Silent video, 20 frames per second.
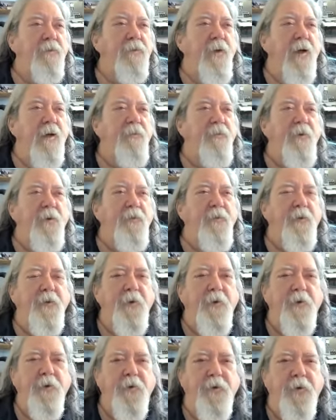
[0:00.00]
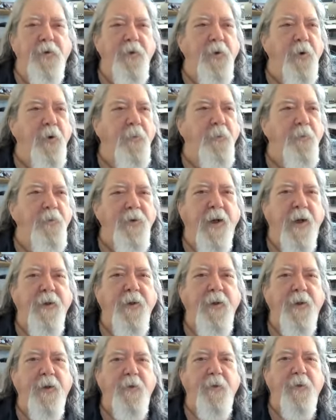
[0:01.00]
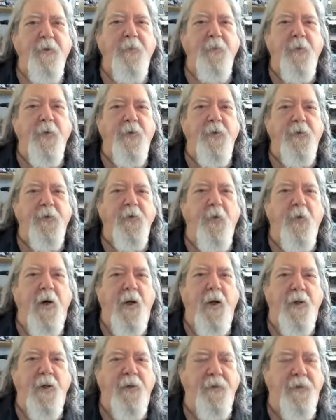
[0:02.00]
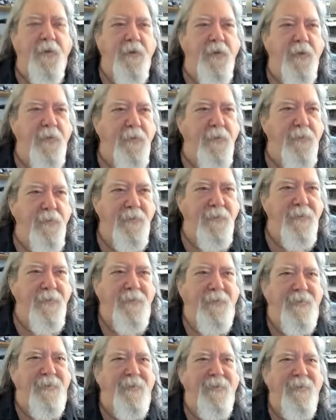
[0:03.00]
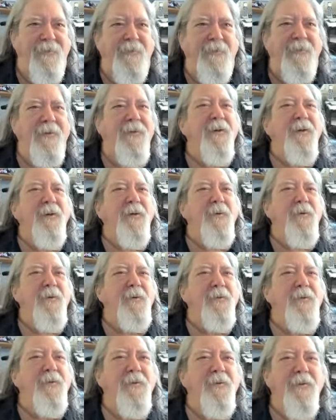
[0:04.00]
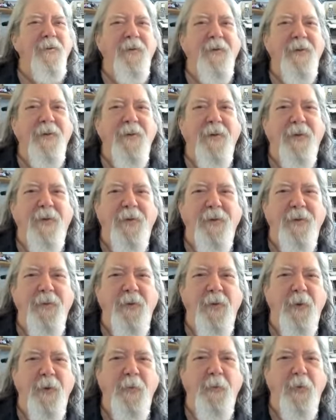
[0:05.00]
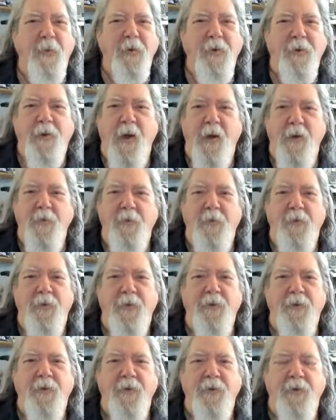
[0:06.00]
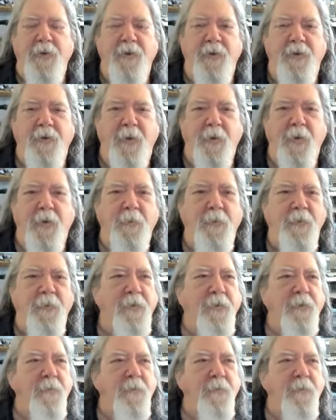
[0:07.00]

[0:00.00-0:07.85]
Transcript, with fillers: I've even used the term secular spirituality, which is a deliberate contradiction in terms.